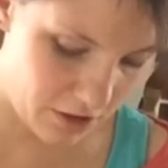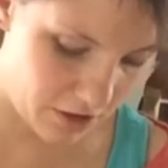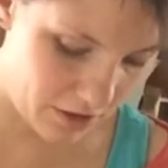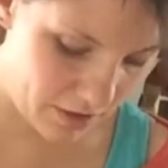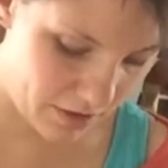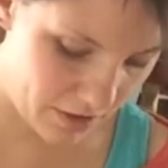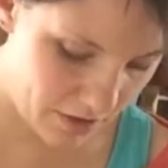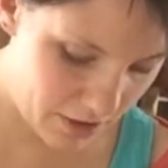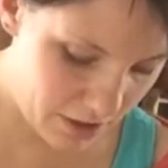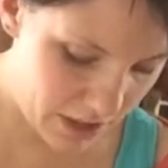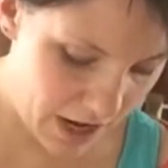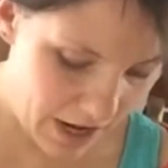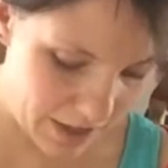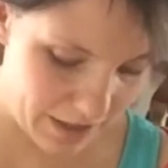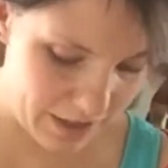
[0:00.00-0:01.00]
just
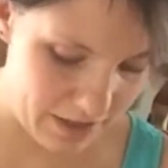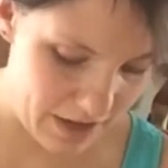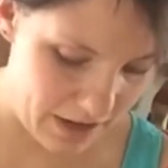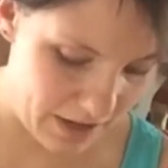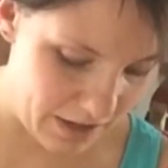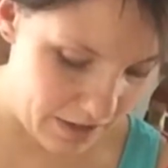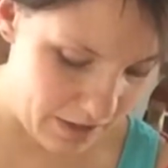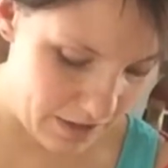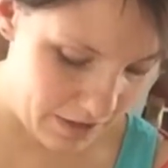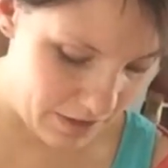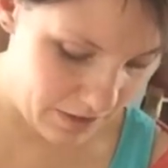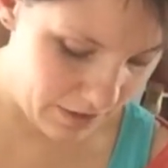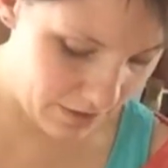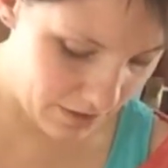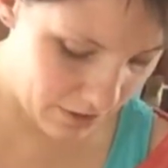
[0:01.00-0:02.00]
Jack and I,
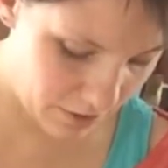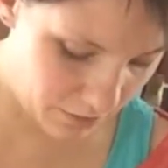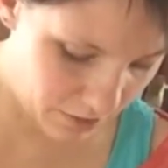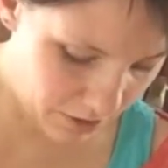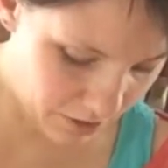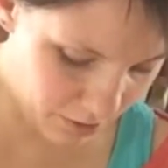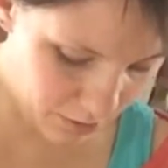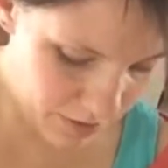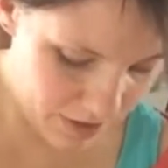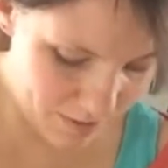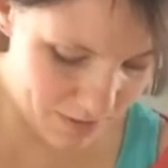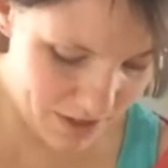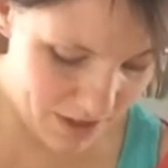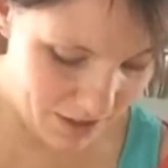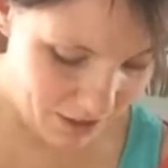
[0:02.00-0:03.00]
and this summer it'll be
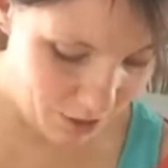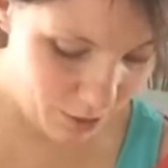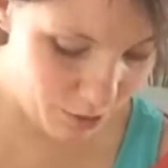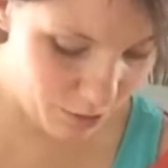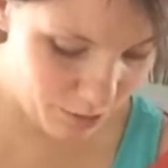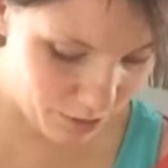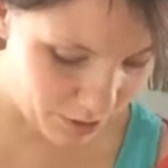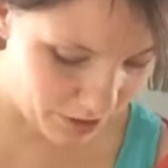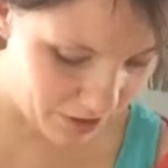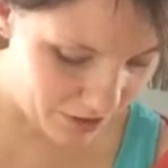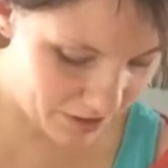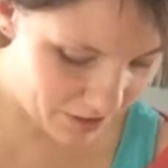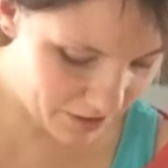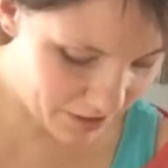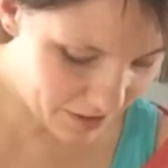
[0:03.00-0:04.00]
me and a
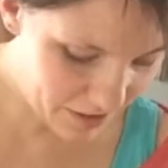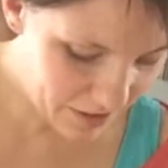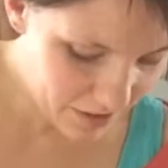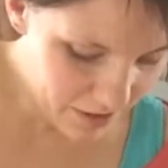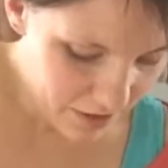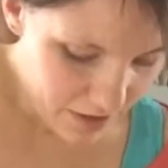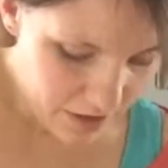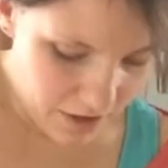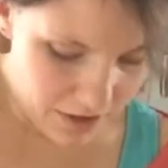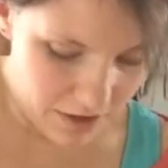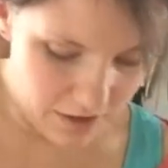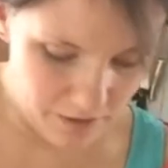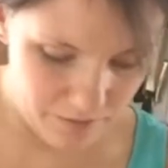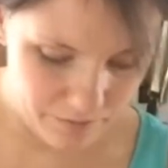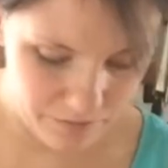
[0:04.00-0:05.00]
newborn.
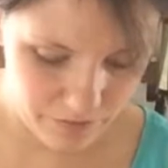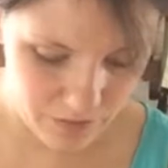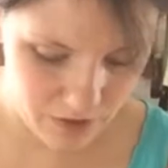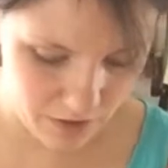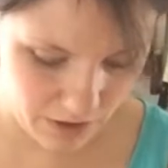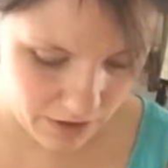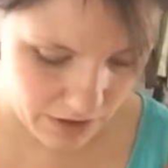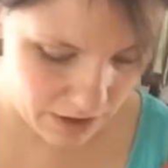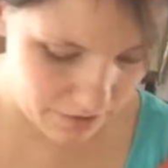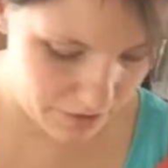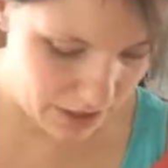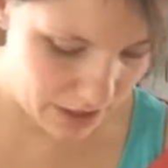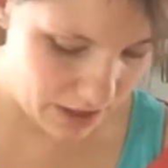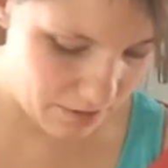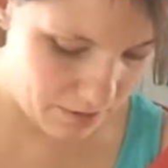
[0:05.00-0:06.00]
So I don't have
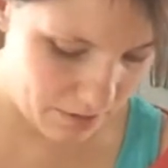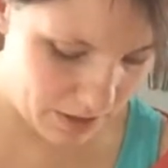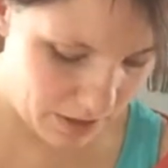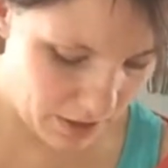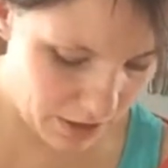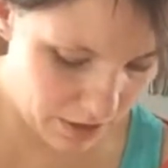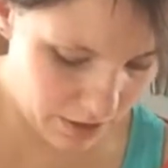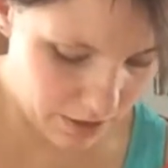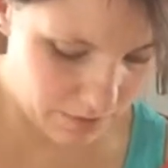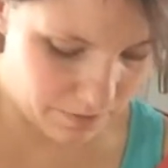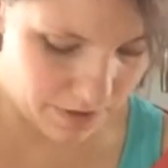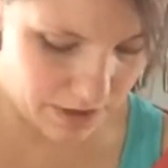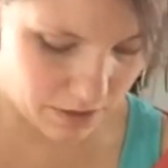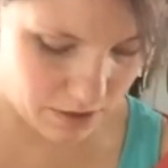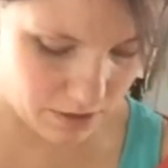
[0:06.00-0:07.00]
time to be cutting up
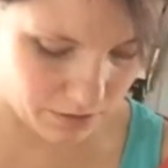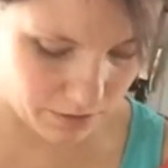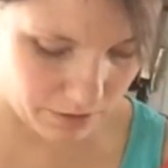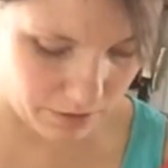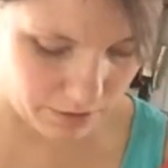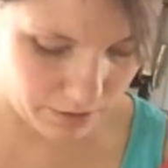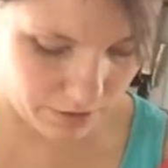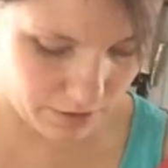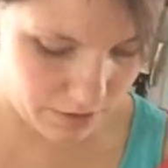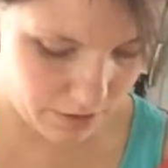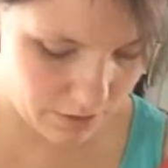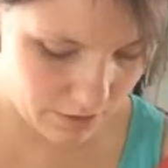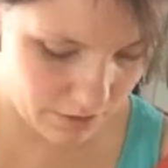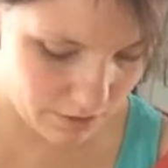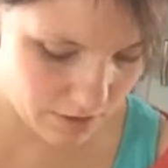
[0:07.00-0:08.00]
vegetables
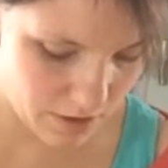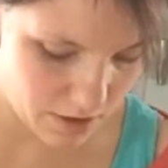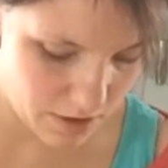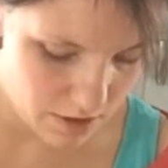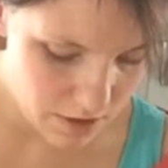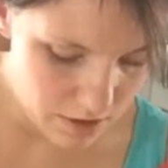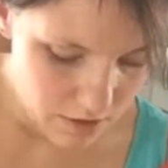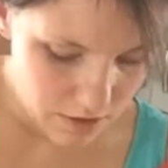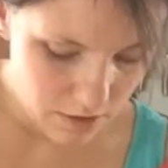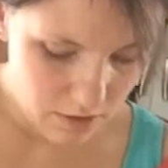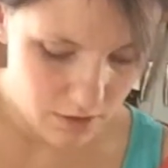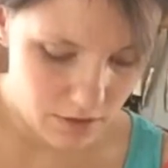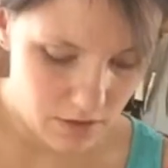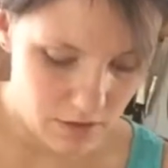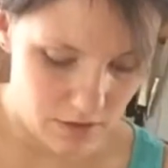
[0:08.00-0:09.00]

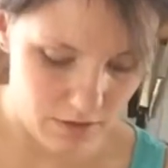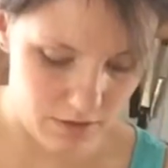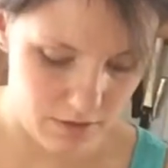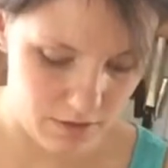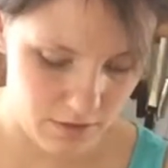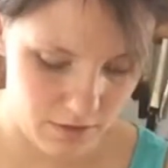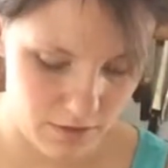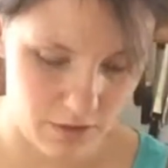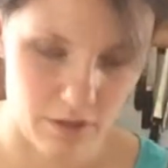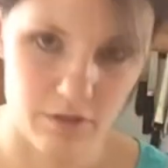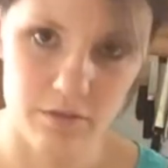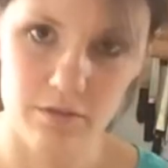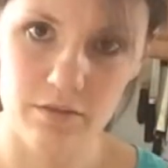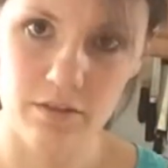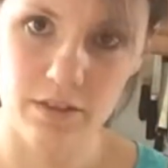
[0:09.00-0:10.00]
because, you
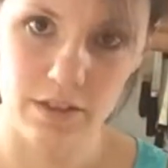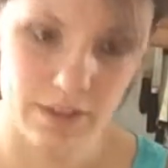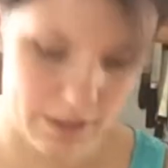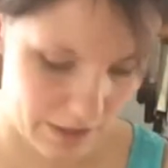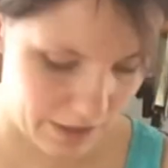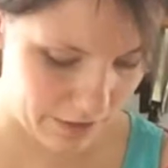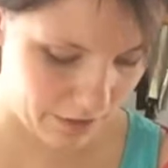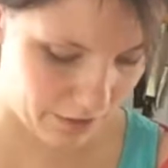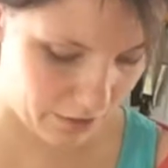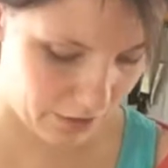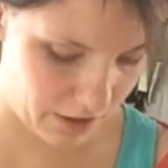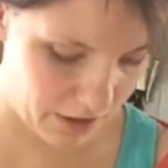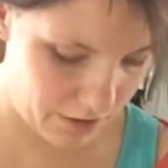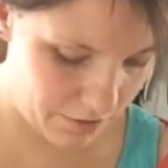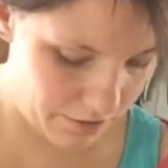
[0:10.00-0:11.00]
know, toddler
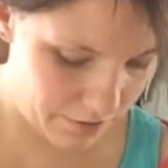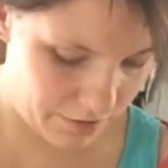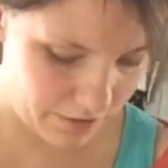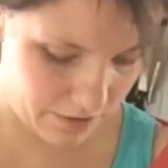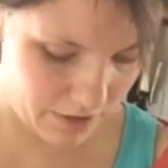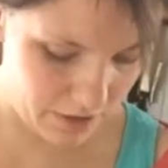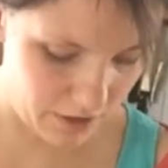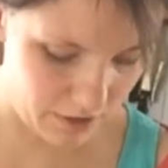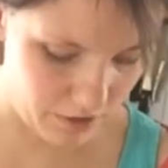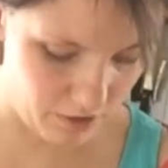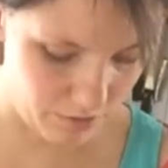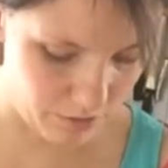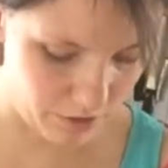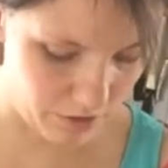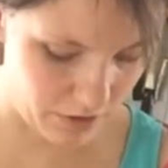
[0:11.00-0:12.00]
life and
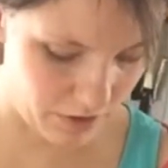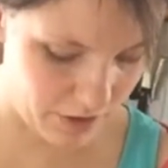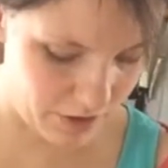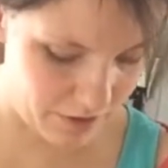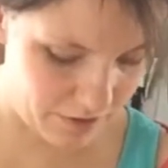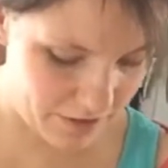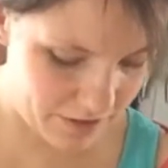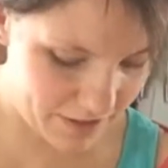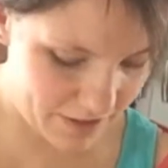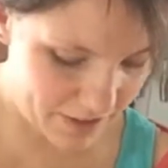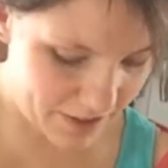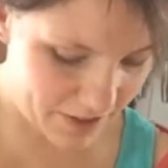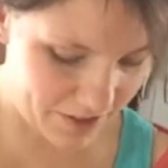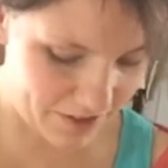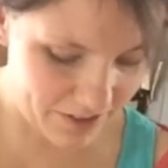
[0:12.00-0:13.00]
newborn life.
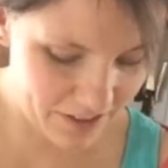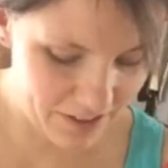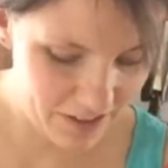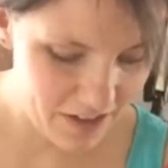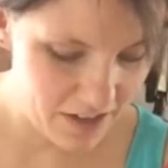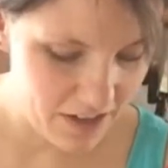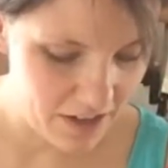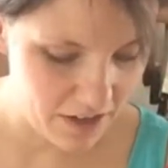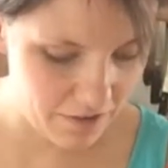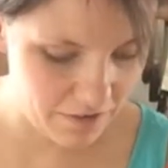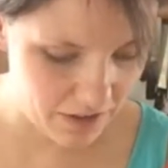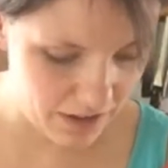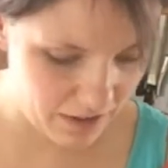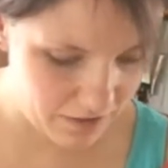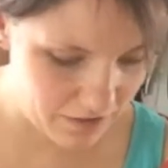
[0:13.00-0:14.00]
So if
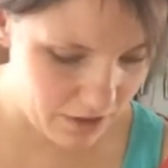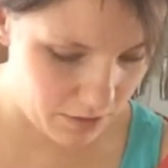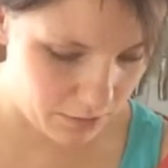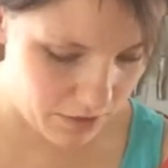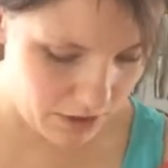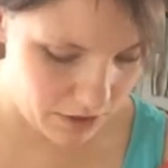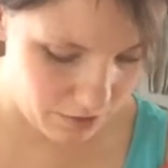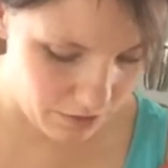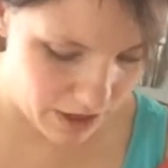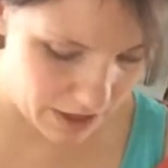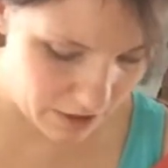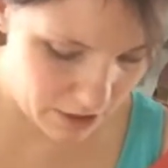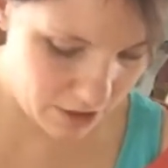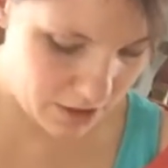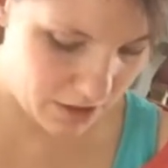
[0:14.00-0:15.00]
I have somebody to
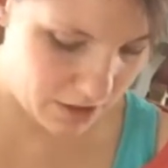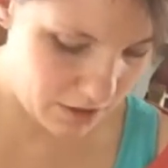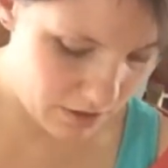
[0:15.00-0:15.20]
watch